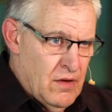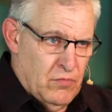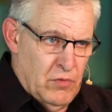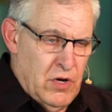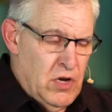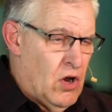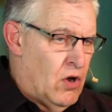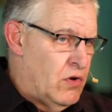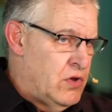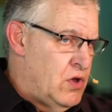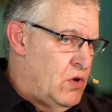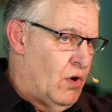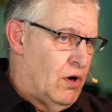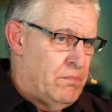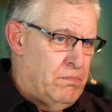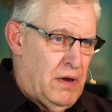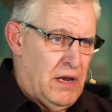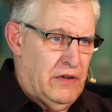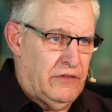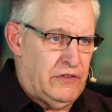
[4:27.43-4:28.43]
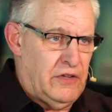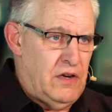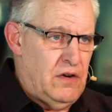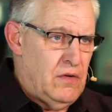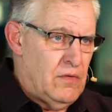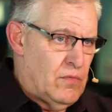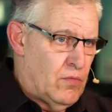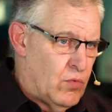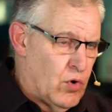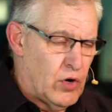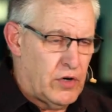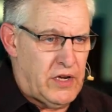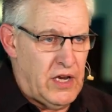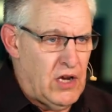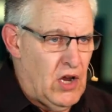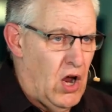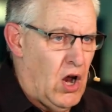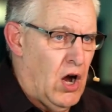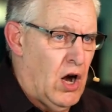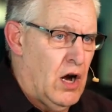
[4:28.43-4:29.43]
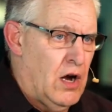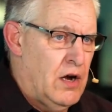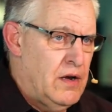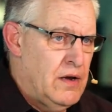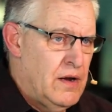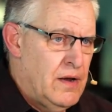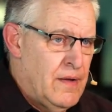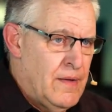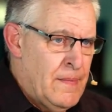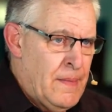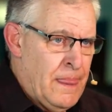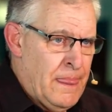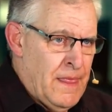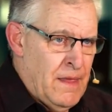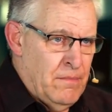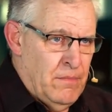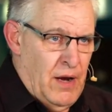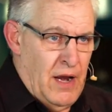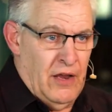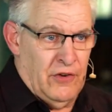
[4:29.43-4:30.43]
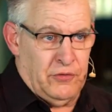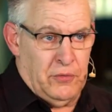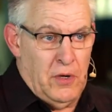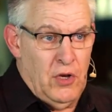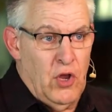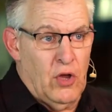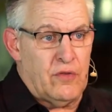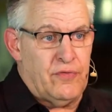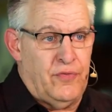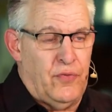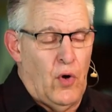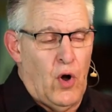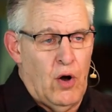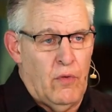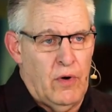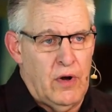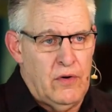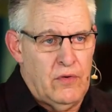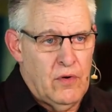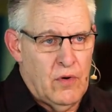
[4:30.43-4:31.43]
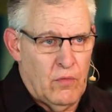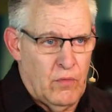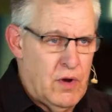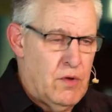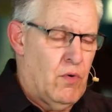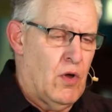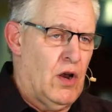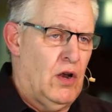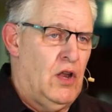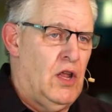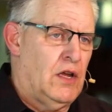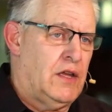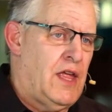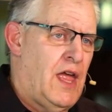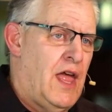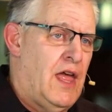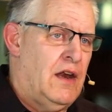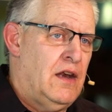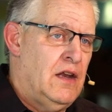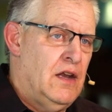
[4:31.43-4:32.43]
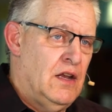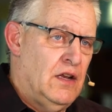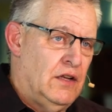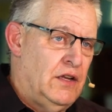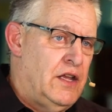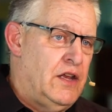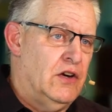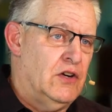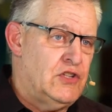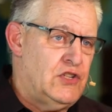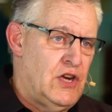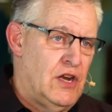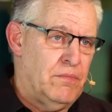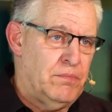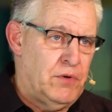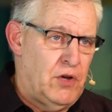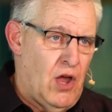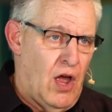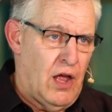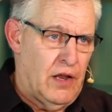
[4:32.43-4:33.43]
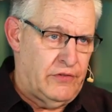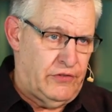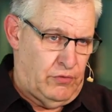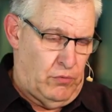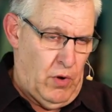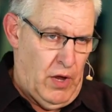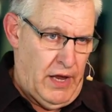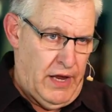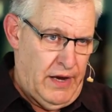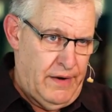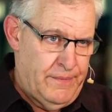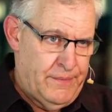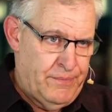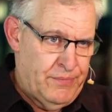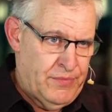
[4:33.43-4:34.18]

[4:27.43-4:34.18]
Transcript: We know you are busy, working hard, but as we look forward, we want to look at leadership God's way,